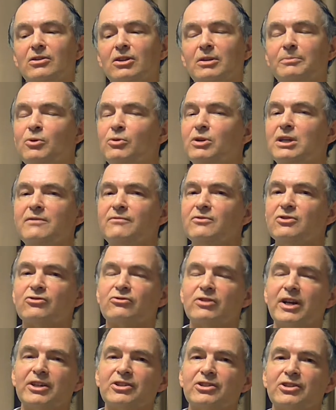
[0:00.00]
The book even
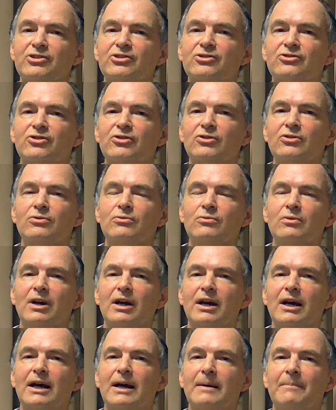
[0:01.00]
stretches
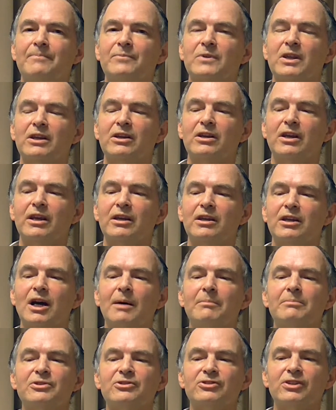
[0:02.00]
to
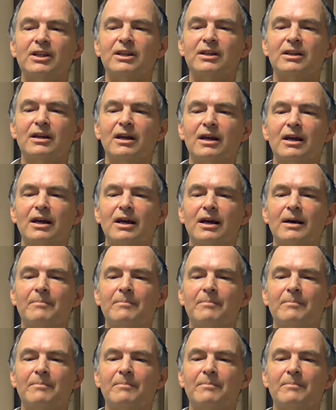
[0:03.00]
encompassing